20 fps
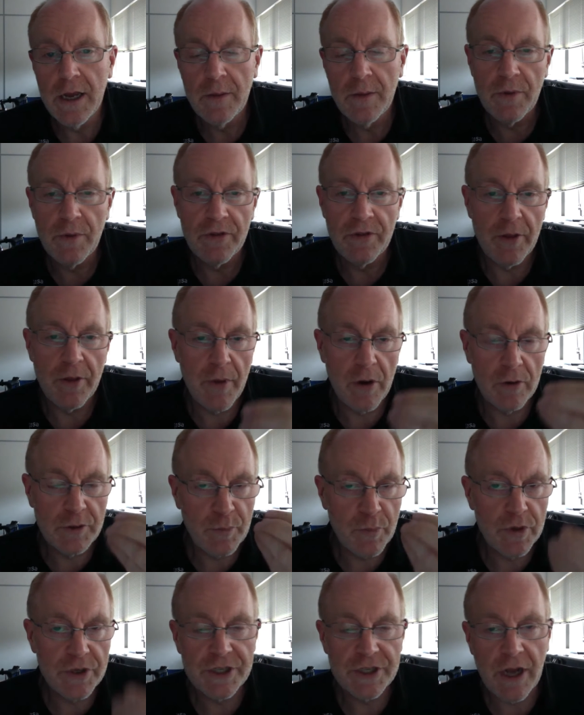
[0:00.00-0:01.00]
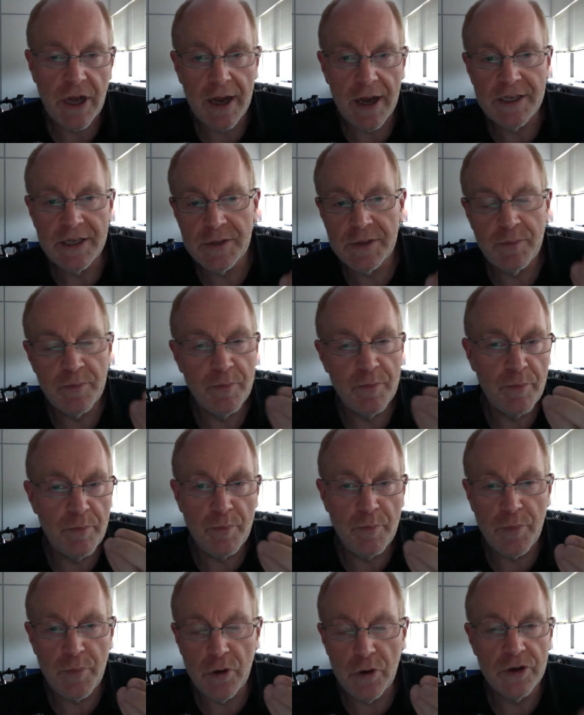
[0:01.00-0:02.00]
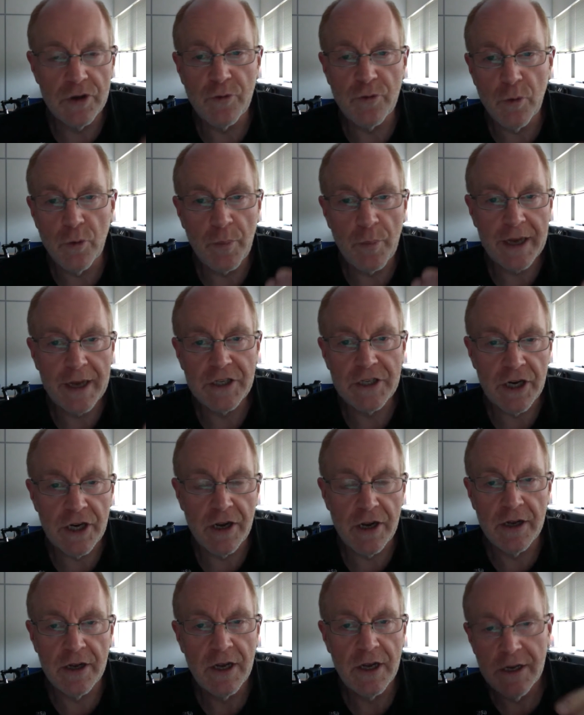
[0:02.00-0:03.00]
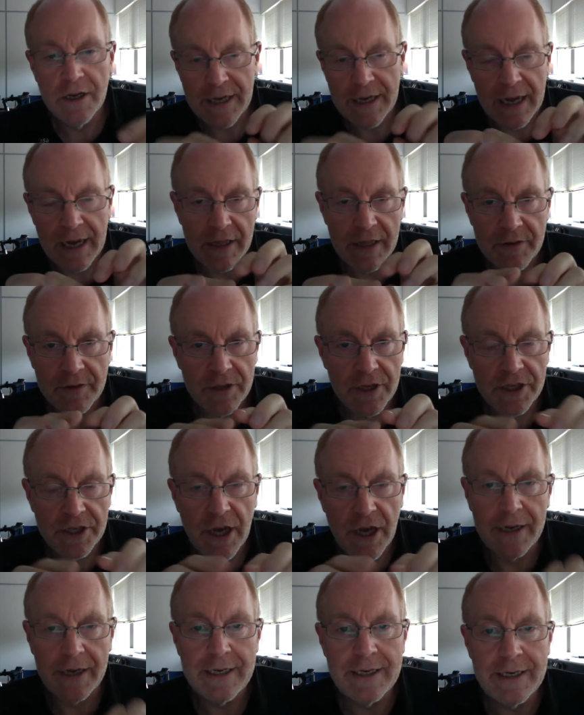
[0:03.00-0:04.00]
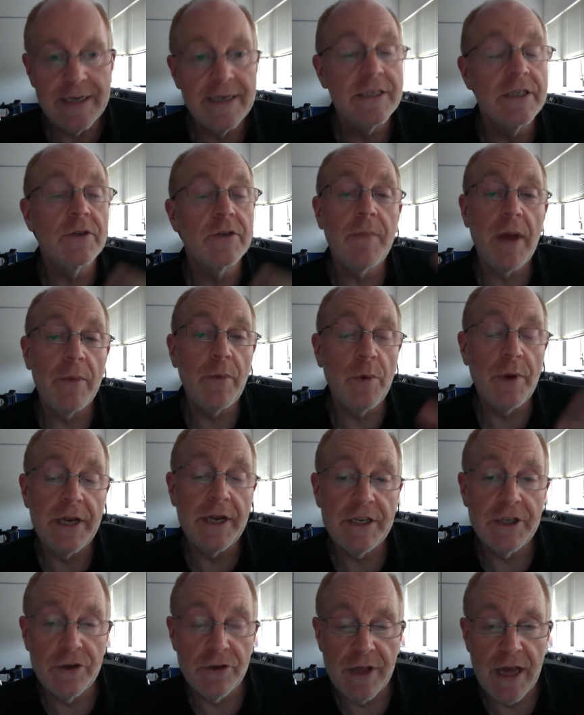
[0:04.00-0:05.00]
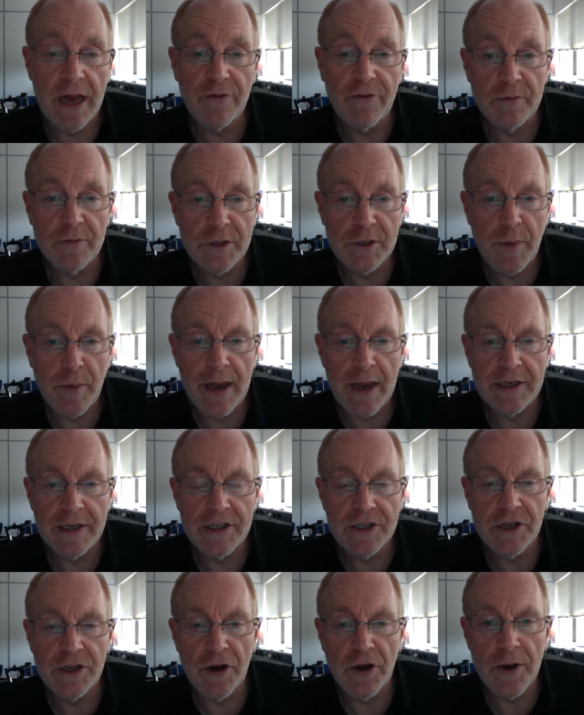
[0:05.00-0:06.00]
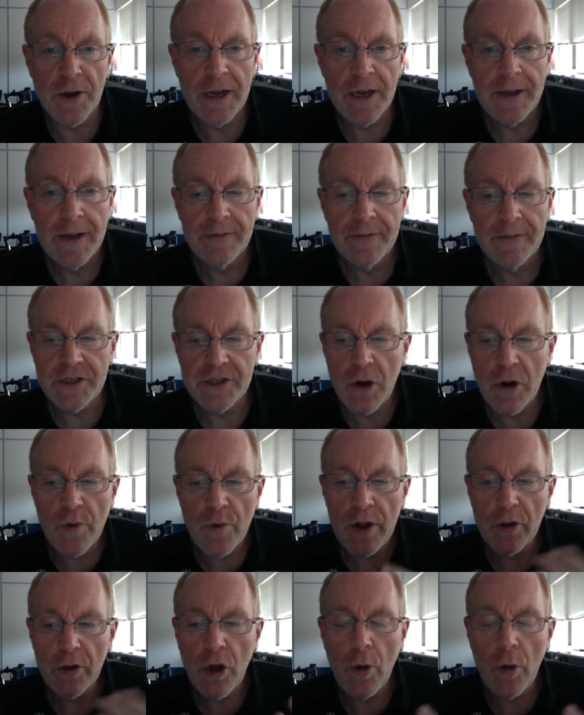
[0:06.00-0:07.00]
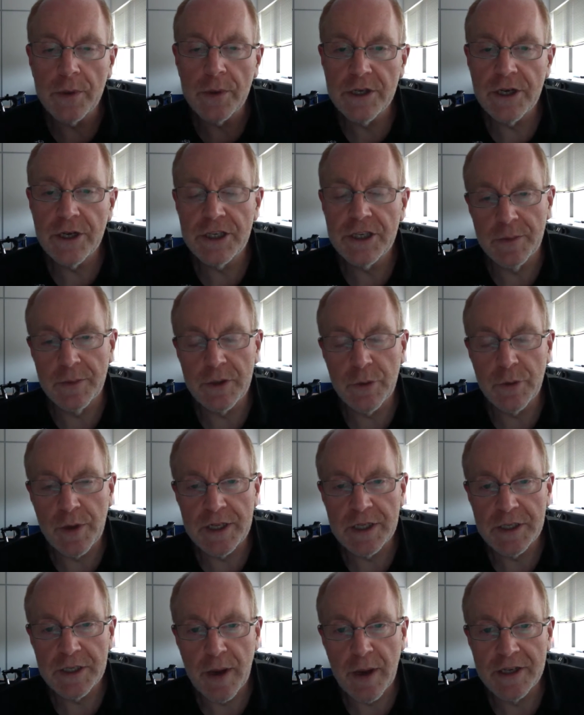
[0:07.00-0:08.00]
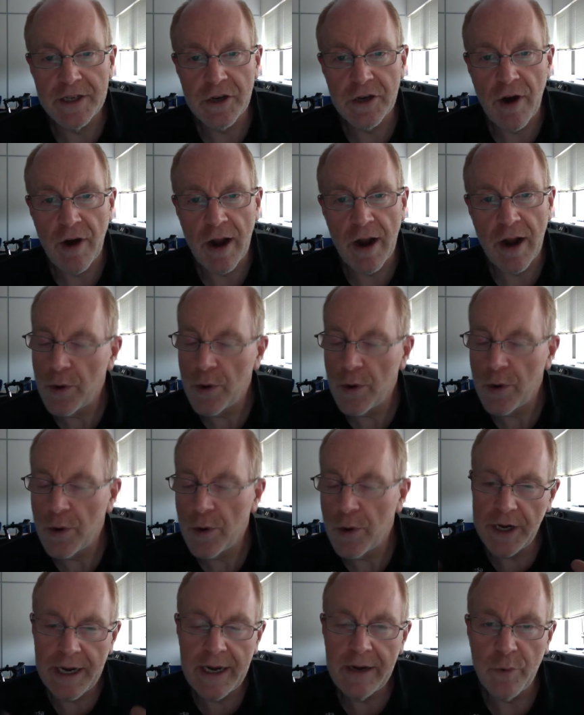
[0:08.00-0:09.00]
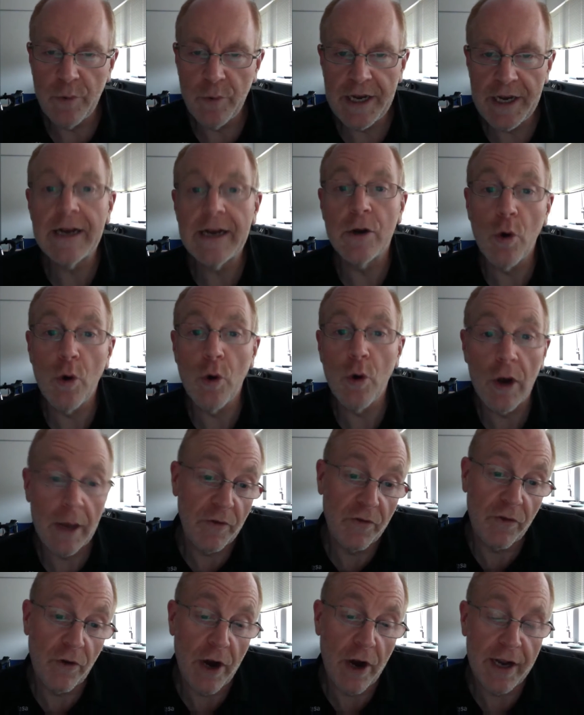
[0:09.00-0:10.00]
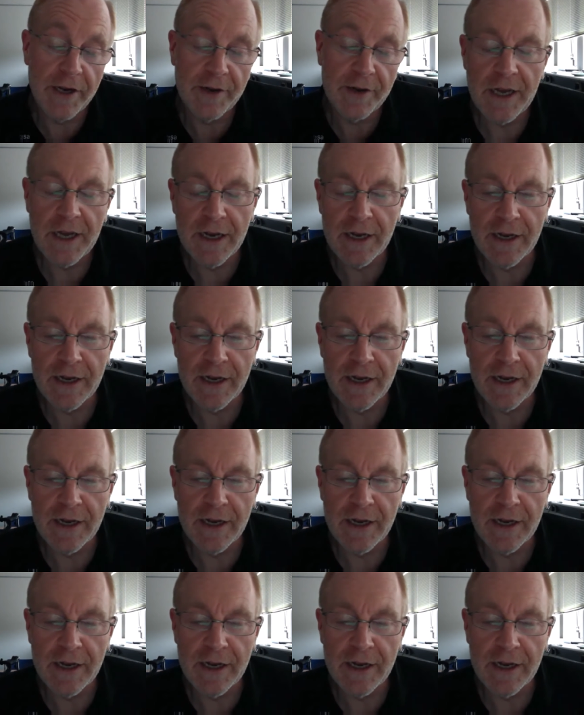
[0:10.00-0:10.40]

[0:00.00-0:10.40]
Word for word: But the most precise, beautiful picture to get the, the tiny details, maybe we need to do that from space. So there's no real competition between space and ground. We we need we need it all. I'm afraid.